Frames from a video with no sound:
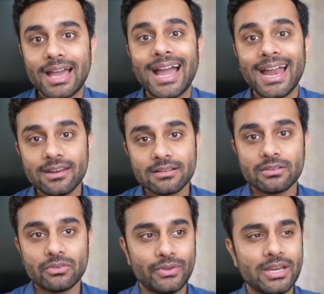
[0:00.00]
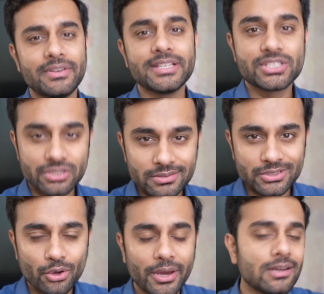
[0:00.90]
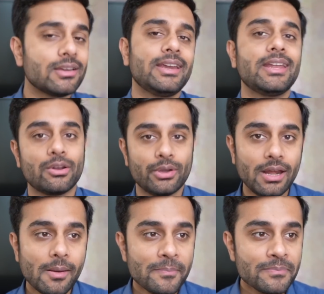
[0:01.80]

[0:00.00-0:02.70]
And when we joined Indian Oil,